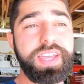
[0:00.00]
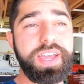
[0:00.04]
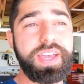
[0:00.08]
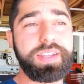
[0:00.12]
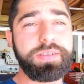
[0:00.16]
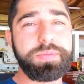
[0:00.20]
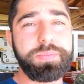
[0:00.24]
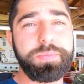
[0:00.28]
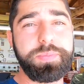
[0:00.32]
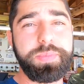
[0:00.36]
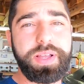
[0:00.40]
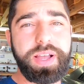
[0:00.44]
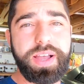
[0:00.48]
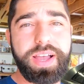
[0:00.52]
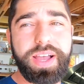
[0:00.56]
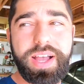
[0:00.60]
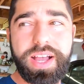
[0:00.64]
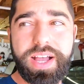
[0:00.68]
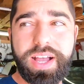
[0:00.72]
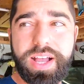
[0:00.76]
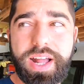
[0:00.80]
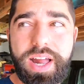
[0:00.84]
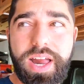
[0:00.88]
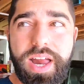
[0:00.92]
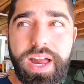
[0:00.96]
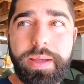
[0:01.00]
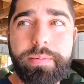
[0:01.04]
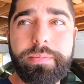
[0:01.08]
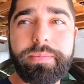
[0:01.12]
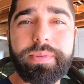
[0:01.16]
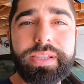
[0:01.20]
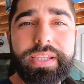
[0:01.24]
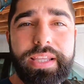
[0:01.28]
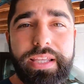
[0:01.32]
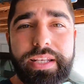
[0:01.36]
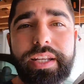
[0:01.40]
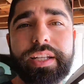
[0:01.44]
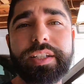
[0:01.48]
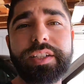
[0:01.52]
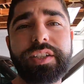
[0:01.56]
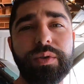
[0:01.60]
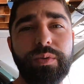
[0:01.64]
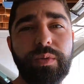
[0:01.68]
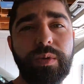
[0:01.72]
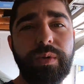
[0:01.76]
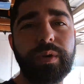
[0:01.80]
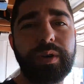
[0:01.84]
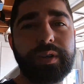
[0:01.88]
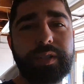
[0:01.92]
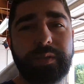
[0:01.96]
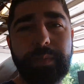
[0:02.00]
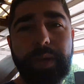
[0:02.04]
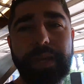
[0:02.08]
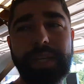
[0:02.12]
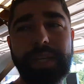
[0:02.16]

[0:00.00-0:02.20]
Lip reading: yet. I'm leaning towards